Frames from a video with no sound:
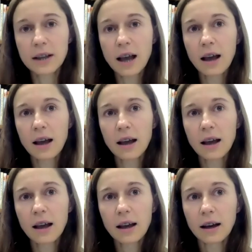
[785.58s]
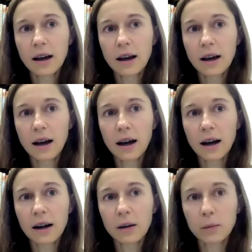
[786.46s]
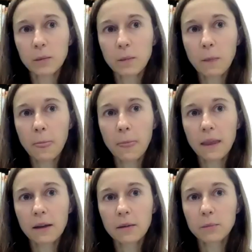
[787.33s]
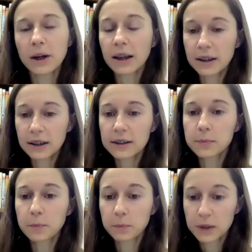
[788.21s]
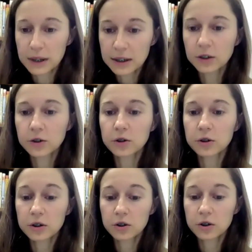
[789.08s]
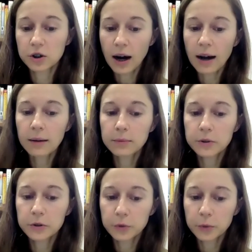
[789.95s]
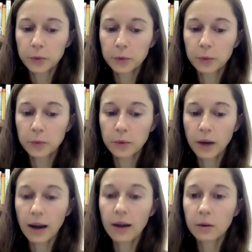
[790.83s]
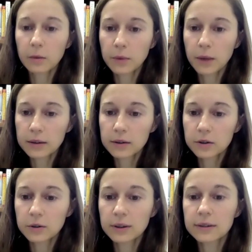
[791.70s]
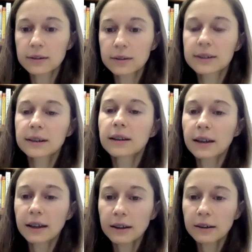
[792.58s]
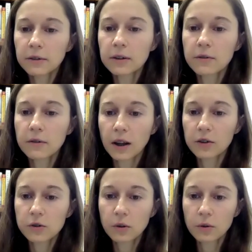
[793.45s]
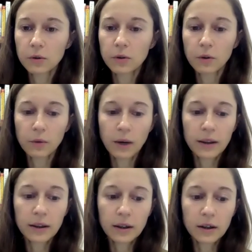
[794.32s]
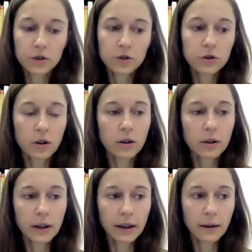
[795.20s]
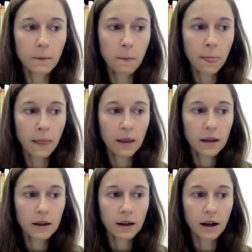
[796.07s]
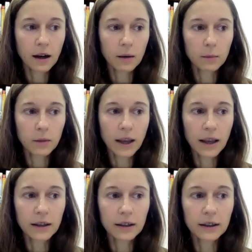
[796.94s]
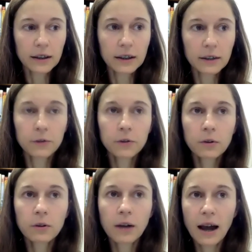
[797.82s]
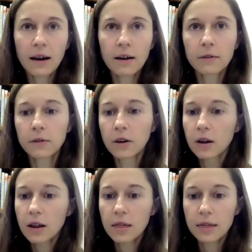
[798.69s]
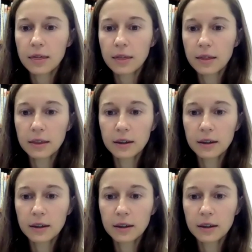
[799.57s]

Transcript: and as humans. But I think it's the teacher's job to help that student succeed, even if they don't know why they are struggling. And if you don't have,